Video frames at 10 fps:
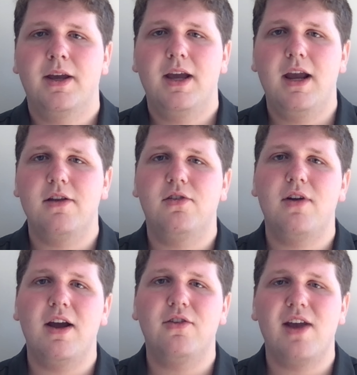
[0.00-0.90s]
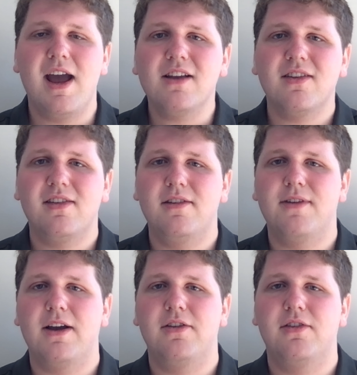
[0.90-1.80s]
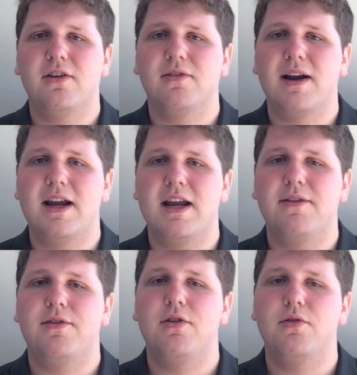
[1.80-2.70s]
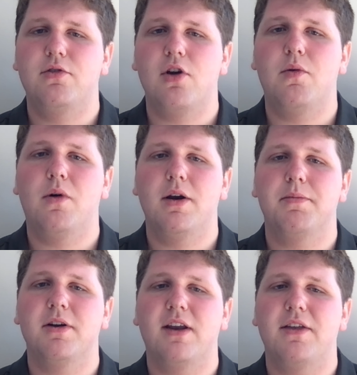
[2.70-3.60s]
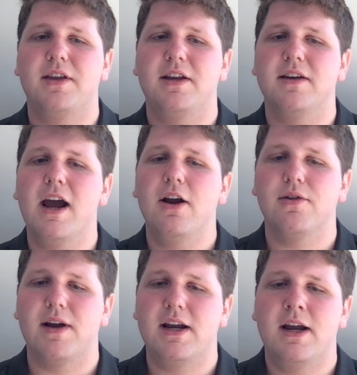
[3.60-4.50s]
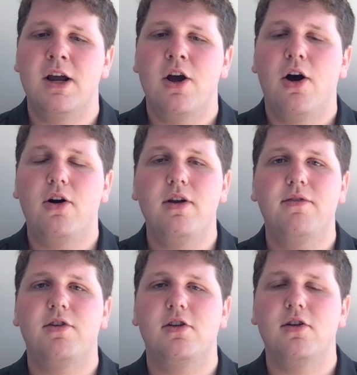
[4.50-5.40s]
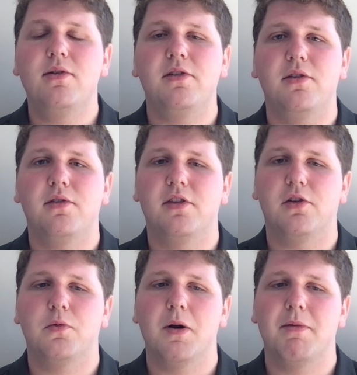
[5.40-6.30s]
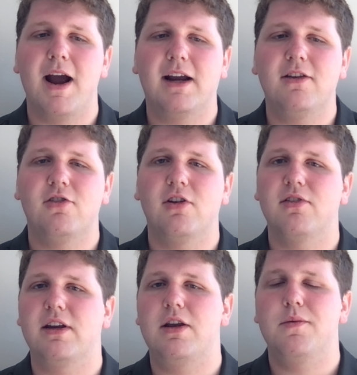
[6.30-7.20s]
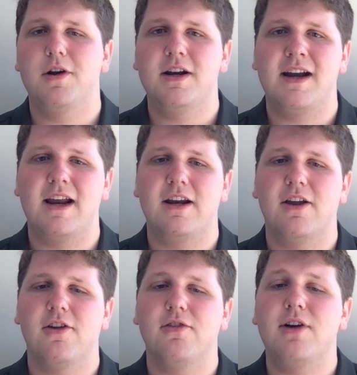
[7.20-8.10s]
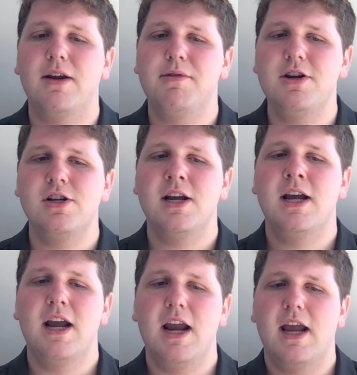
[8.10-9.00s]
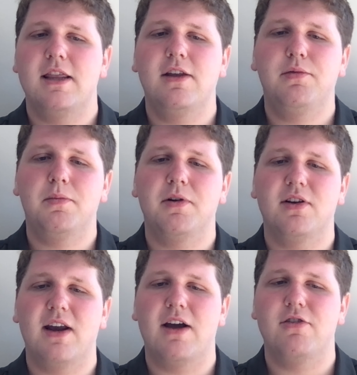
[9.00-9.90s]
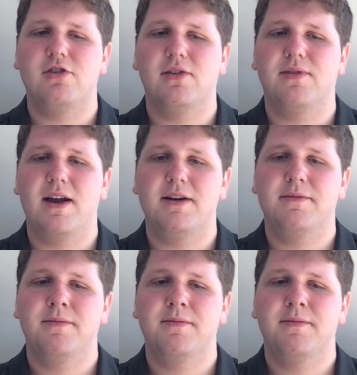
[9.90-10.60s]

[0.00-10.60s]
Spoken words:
And so now to access these values in an array, if you don't want to print out the entire array, all you have to do is use the square brackets just like you would in any other language, and this will print it out just fine.